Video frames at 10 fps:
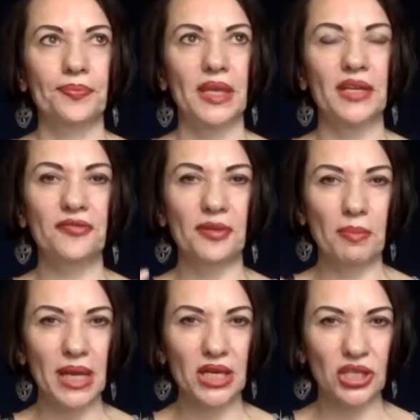
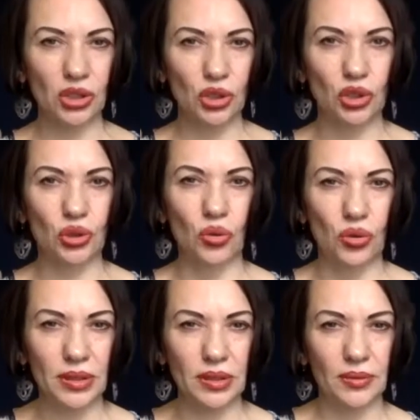information
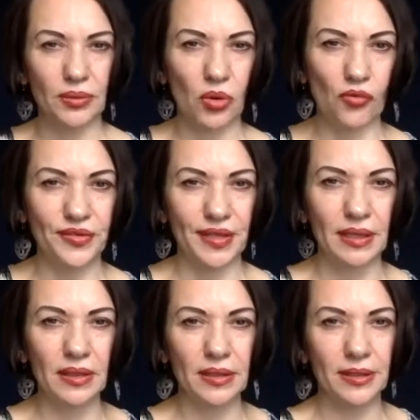source of
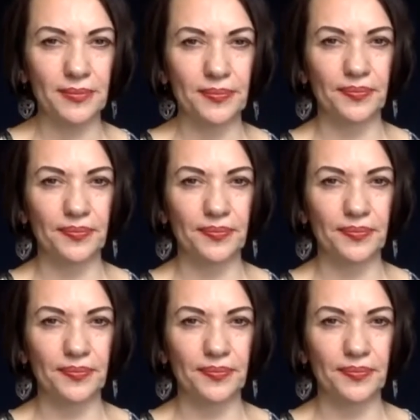things,